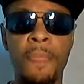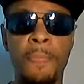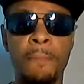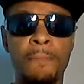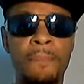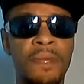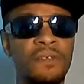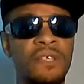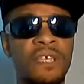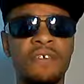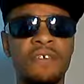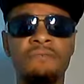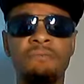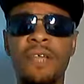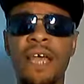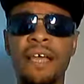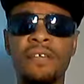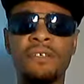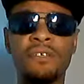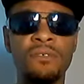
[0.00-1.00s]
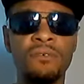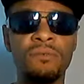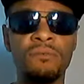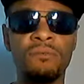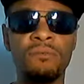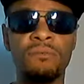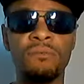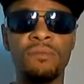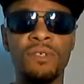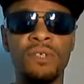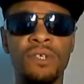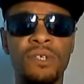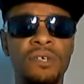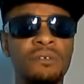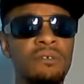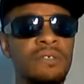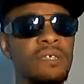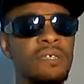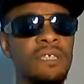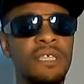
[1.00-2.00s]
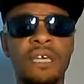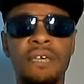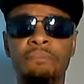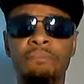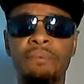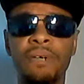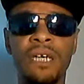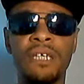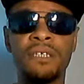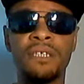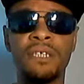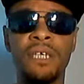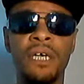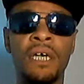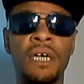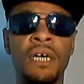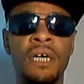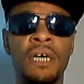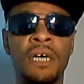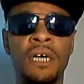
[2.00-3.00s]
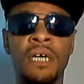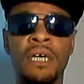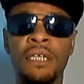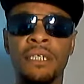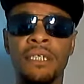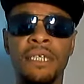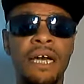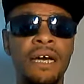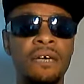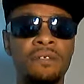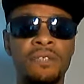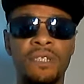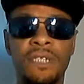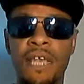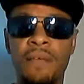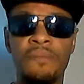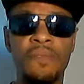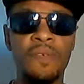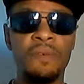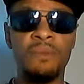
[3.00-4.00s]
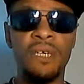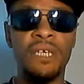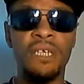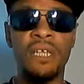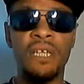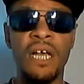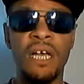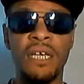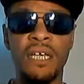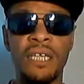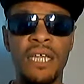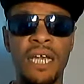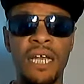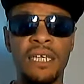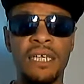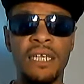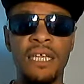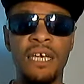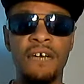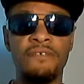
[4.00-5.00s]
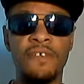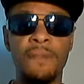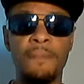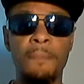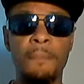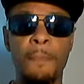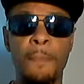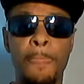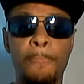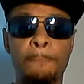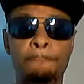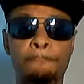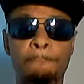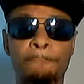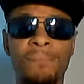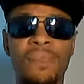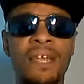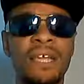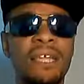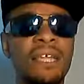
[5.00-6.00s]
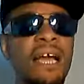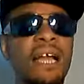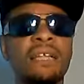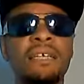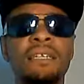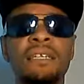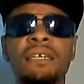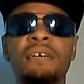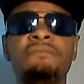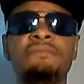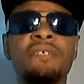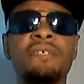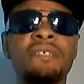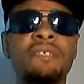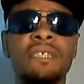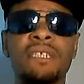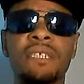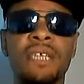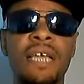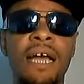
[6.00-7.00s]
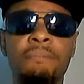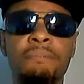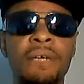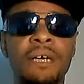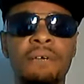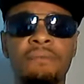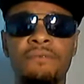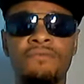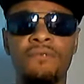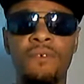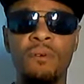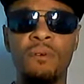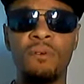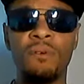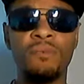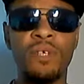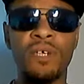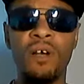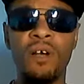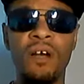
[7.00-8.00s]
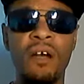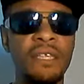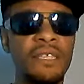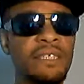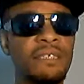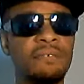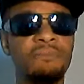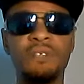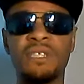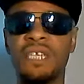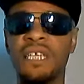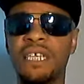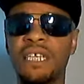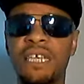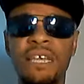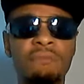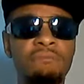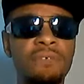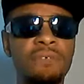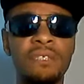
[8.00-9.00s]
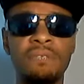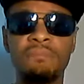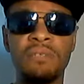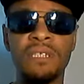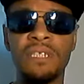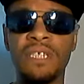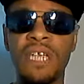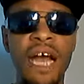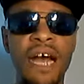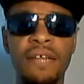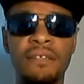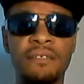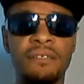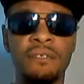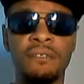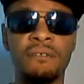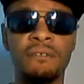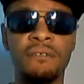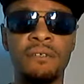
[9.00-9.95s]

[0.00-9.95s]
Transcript: Let's give him that too. You know, he can take a punch. Now, same thing with Gennady Golovkin. Gennady Golovkin, just, I'm coming forward regardless. He was getting hit with some shots.